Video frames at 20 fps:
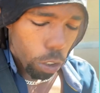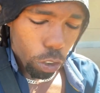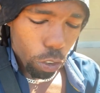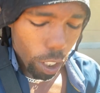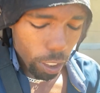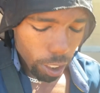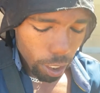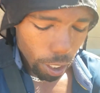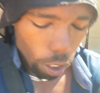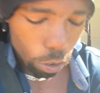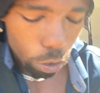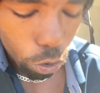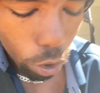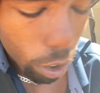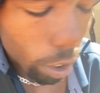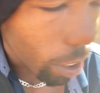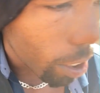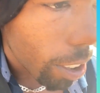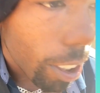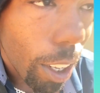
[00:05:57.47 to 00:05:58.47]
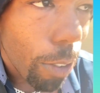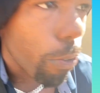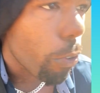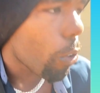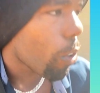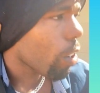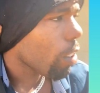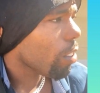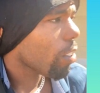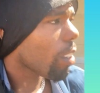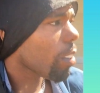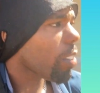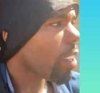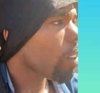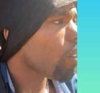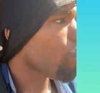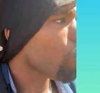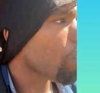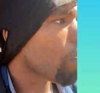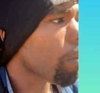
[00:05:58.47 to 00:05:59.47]
stretching, I was drinking a C4, you know, so I
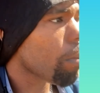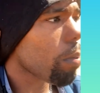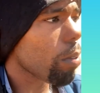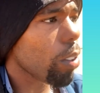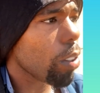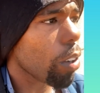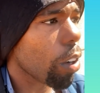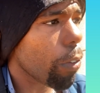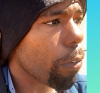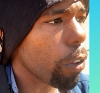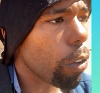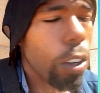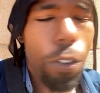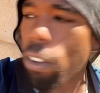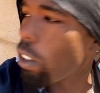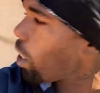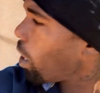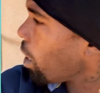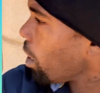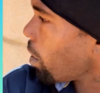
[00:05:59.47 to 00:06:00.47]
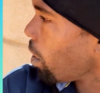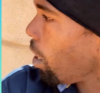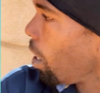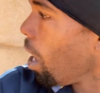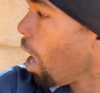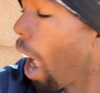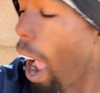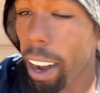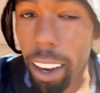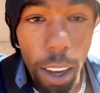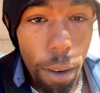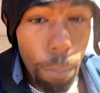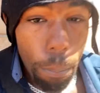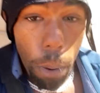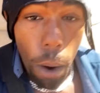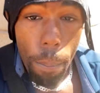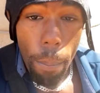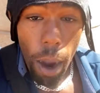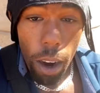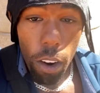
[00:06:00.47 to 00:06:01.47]
was doing a few different things. I didn't
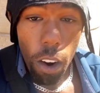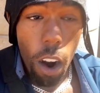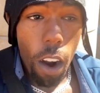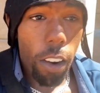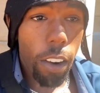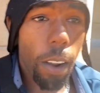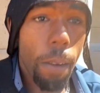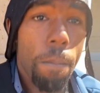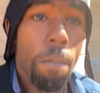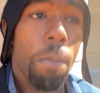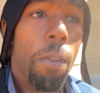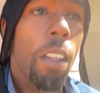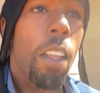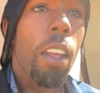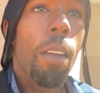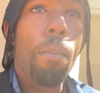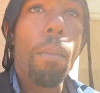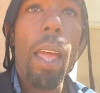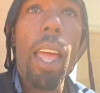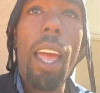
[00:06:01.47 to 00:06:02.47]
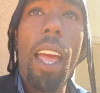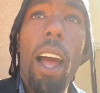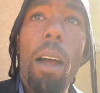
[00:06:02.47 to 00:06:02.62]
put my guard up. Man,